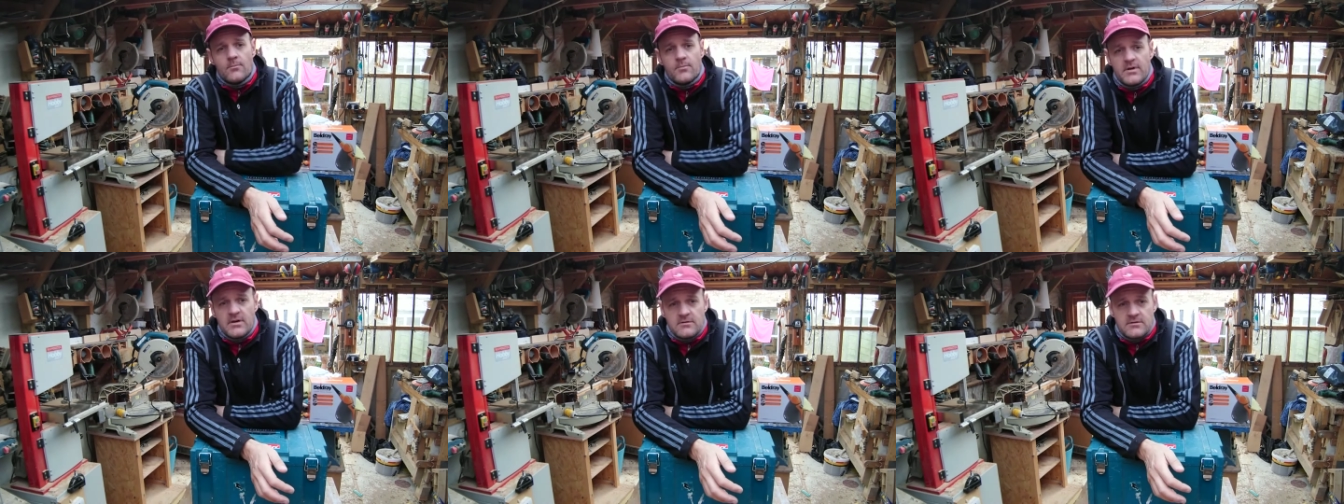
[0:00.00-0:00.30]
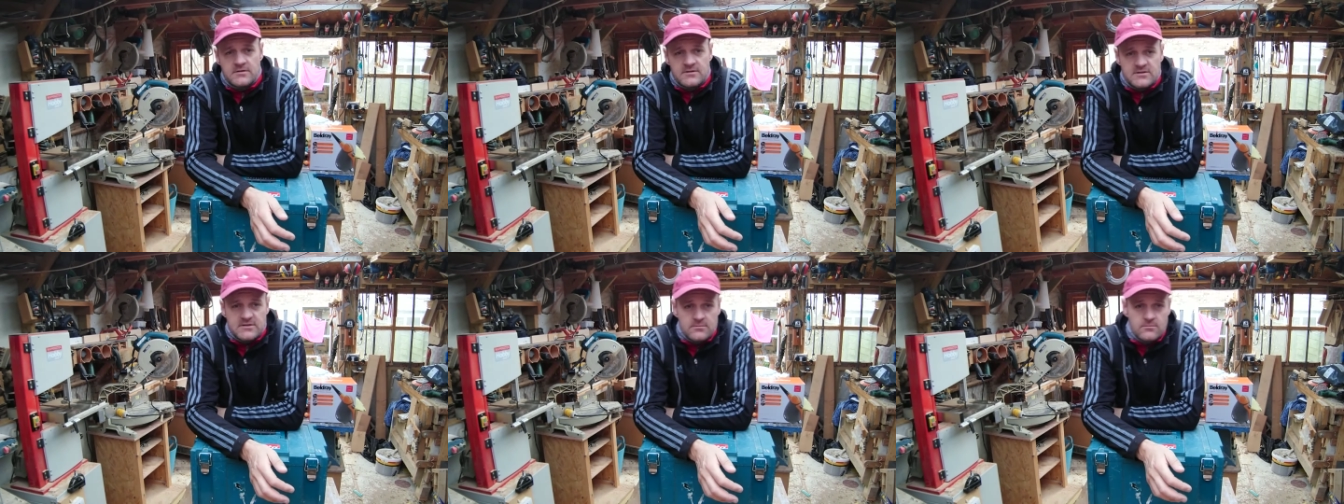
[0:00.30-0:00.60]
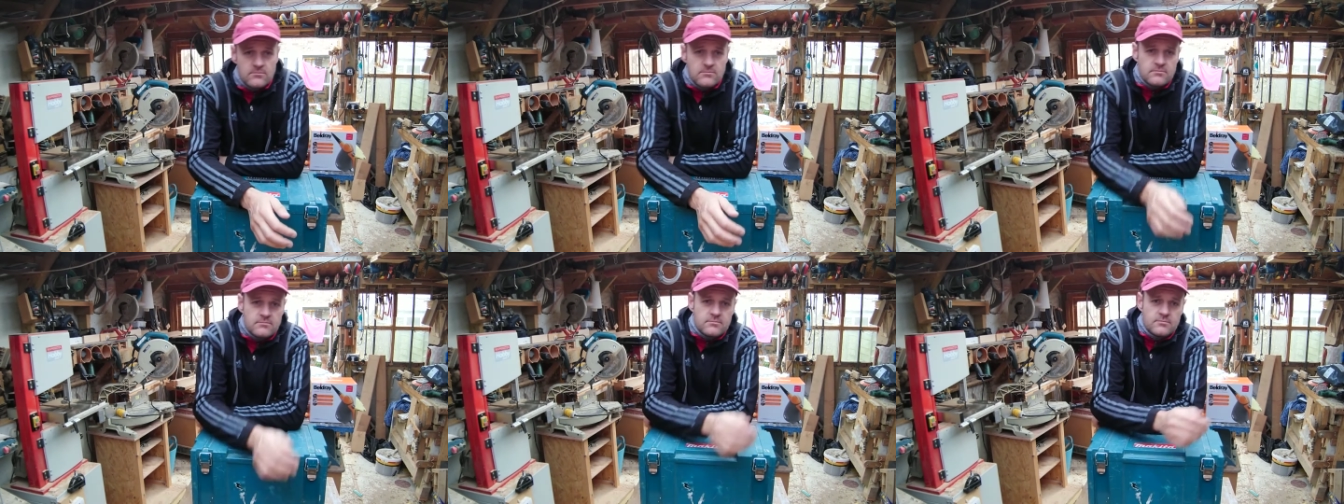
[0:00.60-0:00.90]
building some
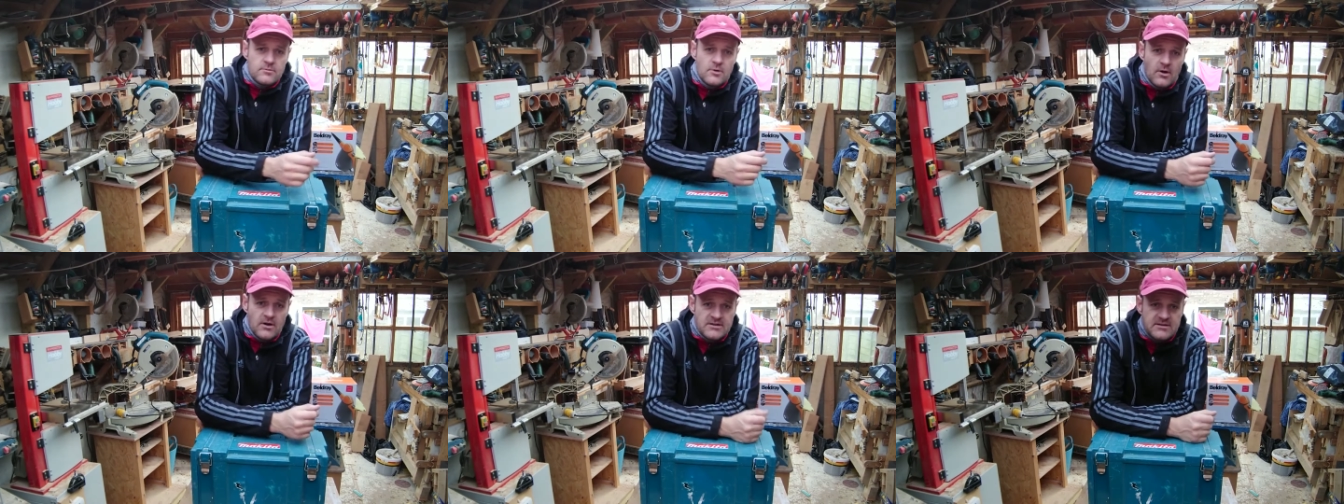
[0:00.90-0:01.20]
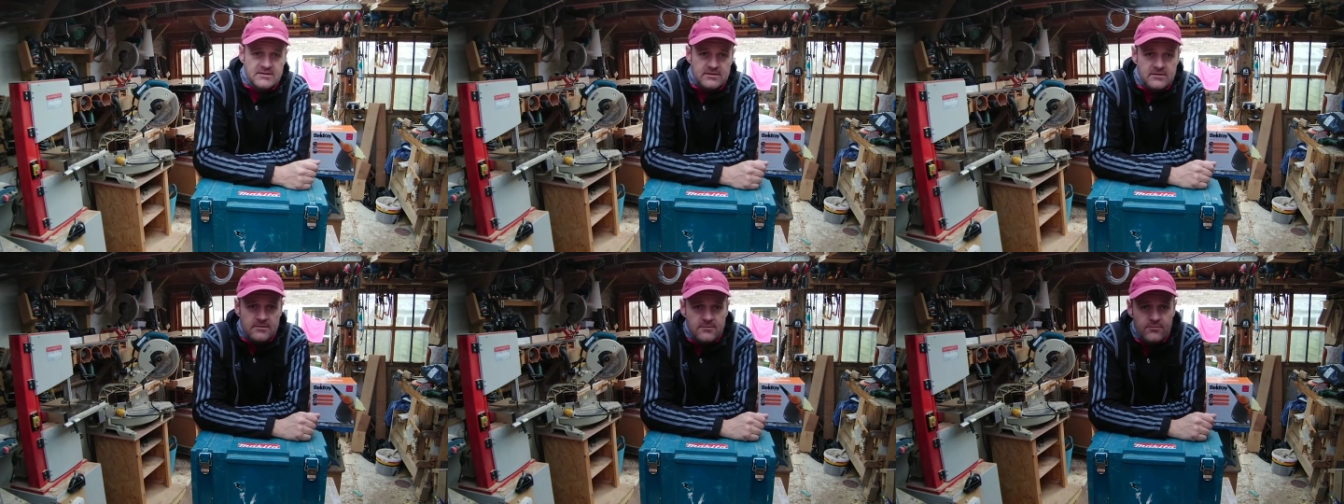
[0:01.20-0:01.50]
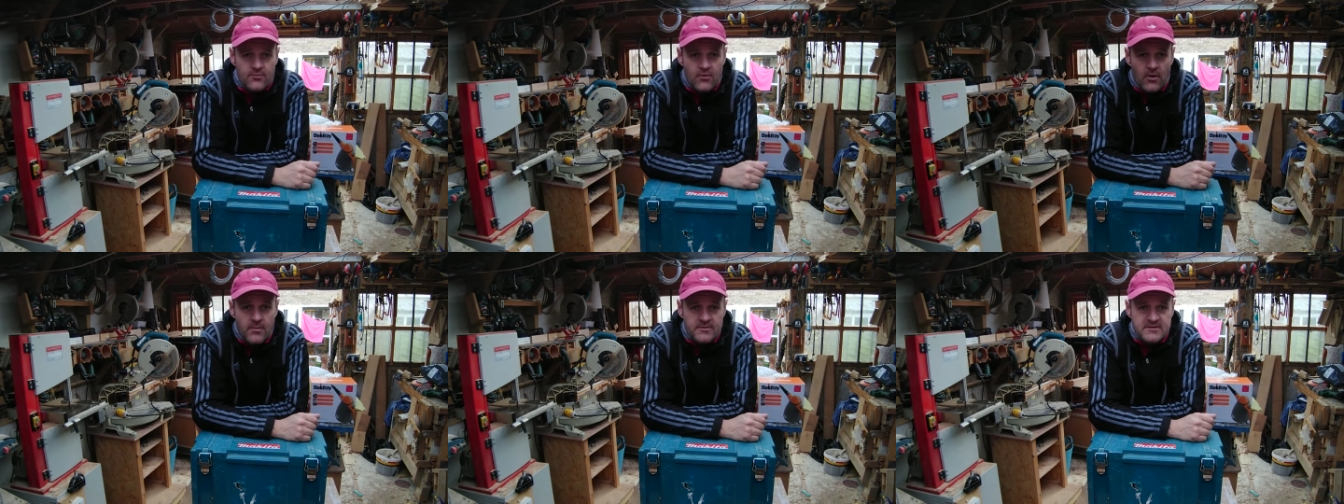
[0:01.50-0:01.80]
nice
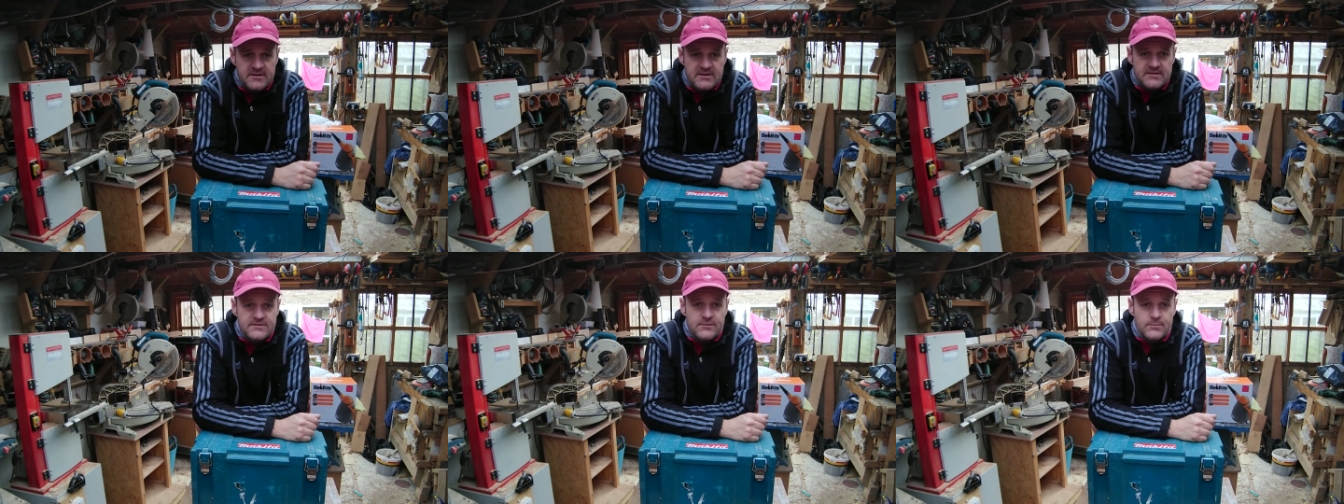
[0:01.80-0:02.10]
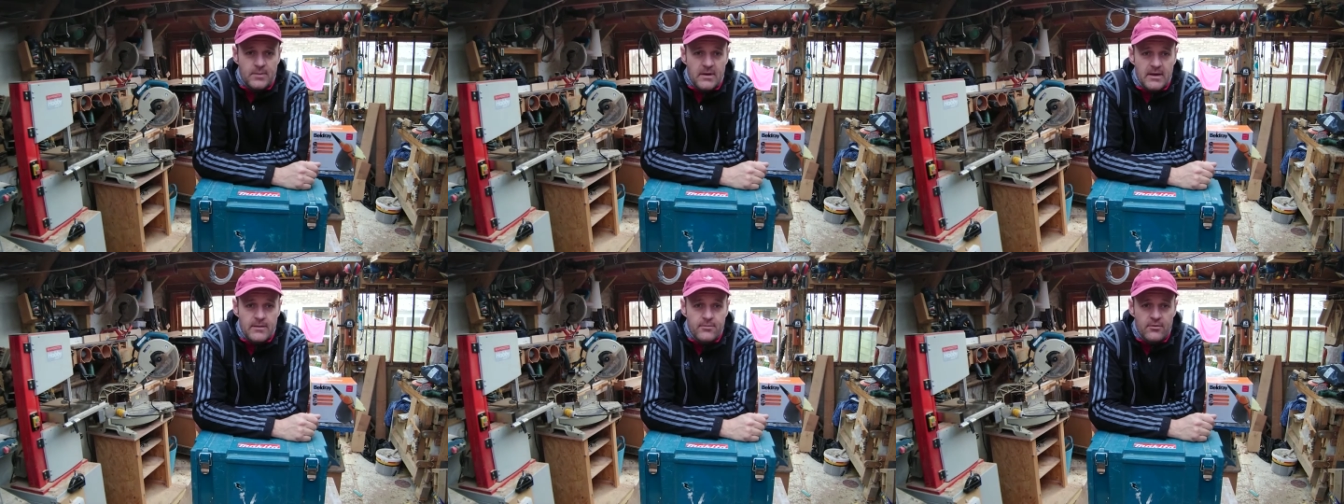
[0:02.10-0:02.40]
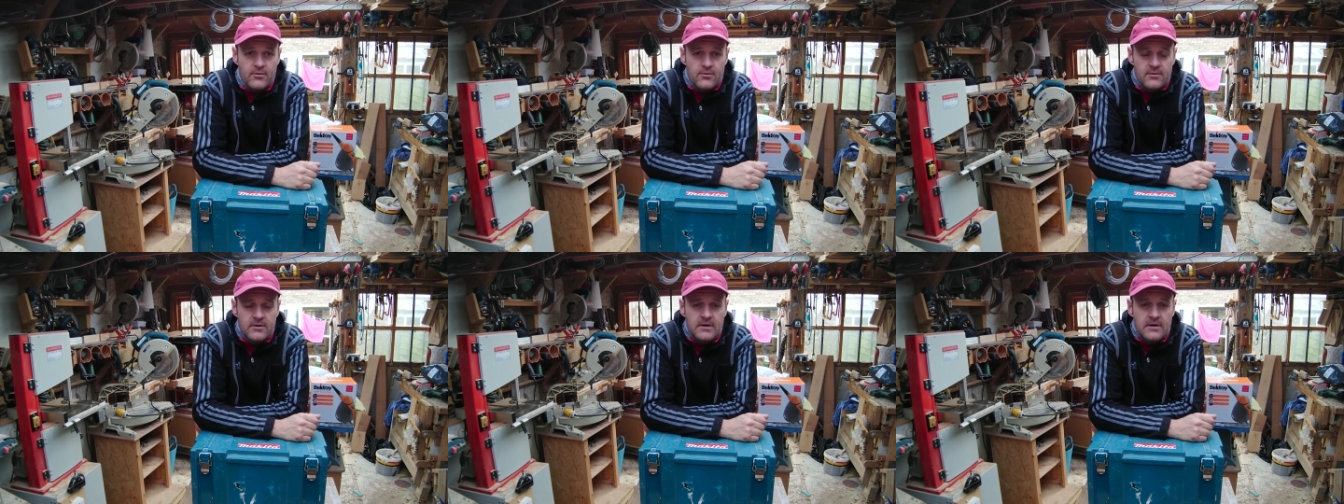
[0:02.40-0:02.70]
properties for people.